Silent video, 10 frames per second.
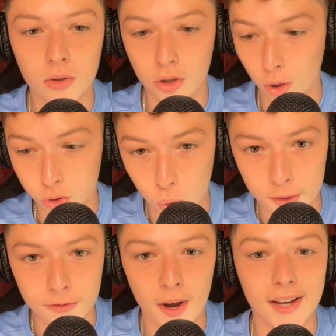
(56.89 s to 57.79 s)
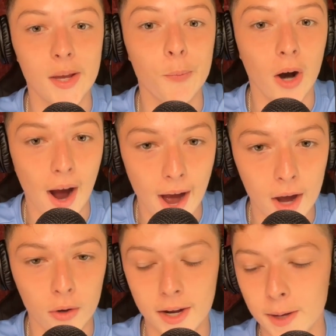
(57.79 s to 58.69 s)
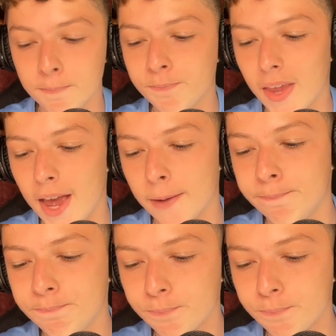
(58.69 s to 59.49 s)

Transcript: George Fant, keep your eye on him, and